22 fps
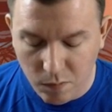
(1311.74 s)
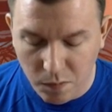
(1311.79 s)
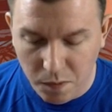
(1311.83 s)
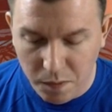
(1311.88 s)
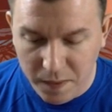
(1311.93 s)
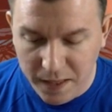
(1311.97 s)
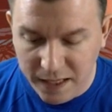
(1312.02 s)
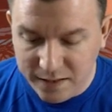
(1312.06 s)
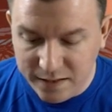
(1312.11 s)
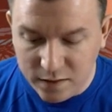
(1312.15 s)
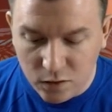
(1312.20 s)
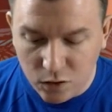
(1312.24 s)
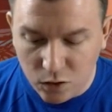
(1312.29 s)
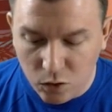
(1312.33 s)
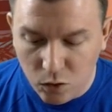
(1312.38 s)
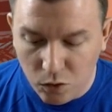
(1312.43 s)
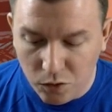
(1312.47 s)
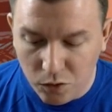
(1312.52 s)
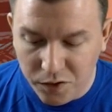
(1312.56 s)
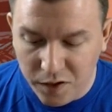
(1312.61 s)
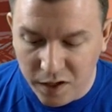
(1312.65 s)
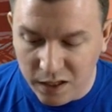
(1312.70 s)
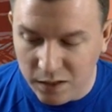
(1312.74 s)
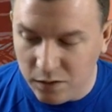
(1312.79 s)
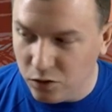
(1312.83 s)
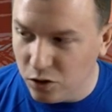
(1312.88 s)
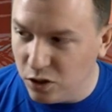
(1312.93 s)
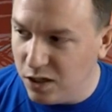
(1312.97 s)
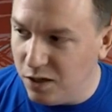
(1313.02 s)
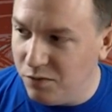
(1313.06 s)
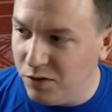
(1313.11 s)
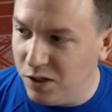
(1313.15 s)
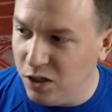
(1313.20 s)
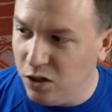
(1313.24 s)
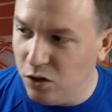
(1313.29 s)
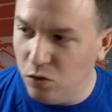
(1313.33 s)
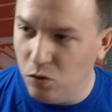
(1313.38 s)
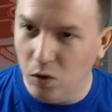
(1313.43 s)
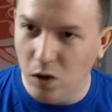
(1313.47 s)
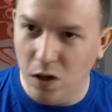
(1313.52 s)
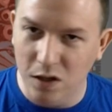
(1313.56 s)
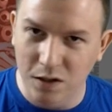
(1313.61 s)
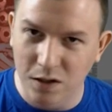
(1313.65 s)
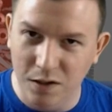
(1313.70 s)
That's their whole thing. They're giving you
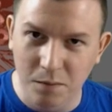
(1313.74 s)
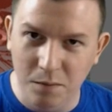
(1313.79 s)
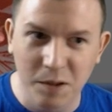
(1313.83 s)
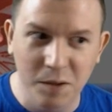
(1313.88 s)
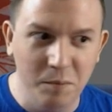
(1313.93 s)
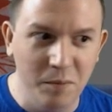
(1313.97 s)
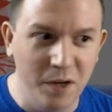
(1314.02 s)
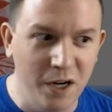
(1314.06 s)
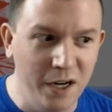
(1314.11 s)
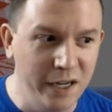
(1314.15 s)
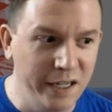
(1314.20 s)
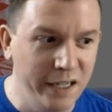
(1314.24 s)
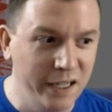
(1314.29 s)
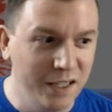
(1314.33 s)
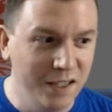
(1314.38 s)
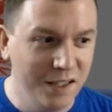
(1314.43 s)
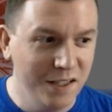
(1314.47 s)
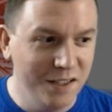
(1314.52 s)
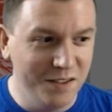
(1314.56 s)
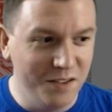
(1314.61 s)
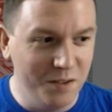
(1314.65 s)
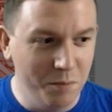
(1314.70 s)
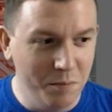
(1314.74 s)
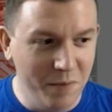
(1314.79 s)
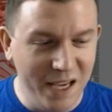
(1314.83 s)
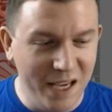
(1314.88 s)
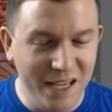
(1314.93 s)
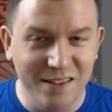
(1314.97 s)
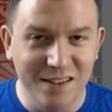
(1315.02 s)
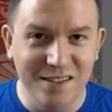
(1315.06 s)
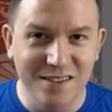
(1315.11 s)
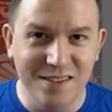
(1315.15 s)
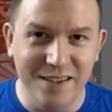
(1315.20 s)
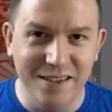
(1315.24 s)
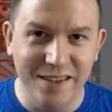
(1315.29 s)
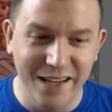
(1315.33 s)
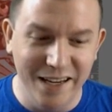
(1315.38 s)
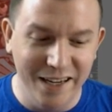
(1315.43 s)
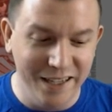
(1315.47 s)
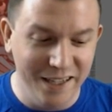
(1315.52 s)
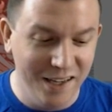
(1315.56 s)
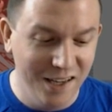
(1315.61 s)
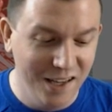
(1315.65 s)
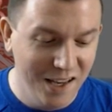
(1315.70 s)
a little bit of money to make this
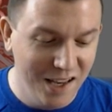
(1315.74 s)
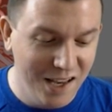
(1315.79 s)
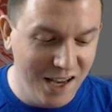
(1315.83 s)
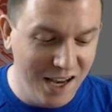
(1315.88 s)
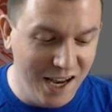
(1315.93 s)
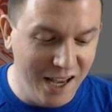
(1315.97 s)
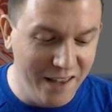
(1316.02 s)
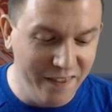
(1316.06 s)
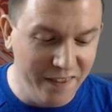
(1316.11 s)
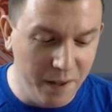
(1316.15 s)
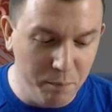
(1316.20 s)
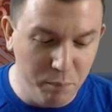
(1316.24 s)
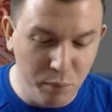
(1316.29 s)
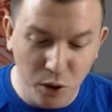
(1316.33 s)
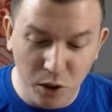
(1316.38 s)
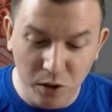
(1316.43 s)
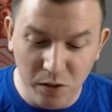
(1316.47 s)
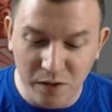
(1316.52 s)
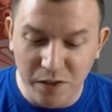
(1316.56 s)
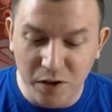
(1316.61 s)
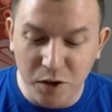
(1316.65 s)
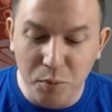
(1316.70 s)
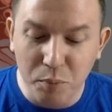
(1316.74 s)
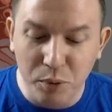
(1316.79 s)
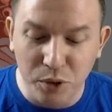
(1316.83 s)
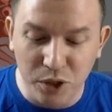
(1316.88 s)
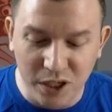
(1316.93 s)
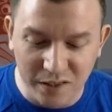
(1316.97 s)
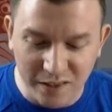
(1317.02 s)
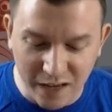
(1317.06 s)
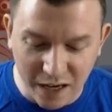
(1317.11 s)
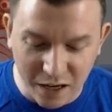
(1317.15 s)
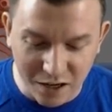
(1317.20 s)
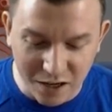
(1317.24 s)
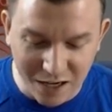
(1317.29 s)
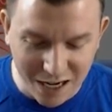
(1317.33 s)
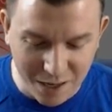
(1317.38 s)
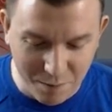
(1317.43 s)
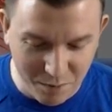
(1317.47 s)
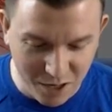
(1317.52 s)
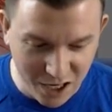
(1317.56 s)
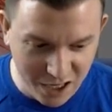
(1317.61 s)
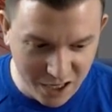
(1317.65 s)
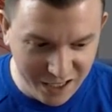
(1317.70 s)
thing, and then they're putting their
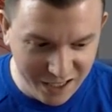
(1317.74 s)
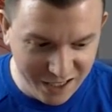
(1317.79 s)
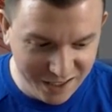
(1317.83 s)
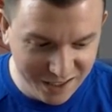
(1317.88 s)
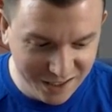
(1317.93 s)
name on it.